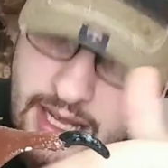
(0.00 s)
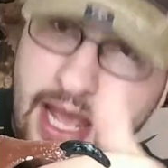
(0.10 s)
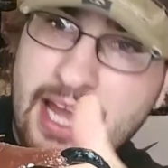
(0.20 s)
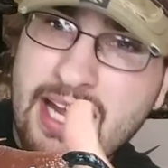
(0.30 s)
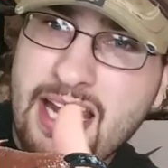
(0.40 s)

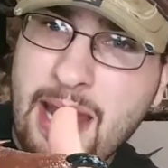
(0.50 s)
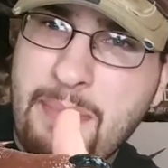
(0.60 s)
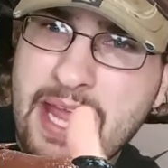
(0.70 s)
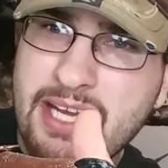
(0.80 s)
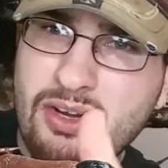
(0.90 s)
and then I
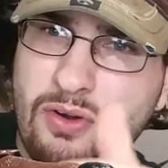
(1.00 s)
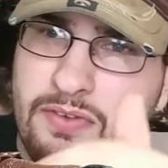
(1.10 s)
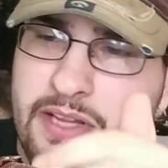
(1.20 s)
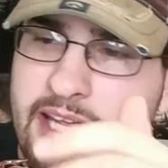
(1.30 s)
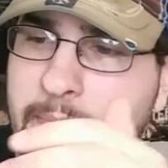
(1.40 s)
painted over
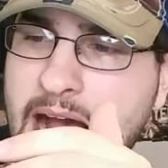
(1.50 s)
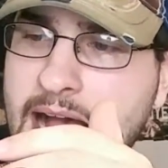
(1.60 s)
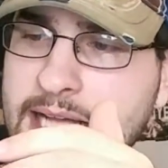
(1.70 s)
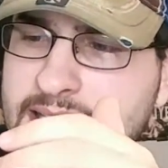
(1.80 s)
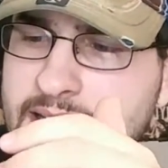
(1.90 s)
the
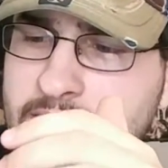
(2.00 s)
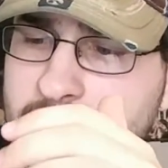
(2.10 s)
epoxy,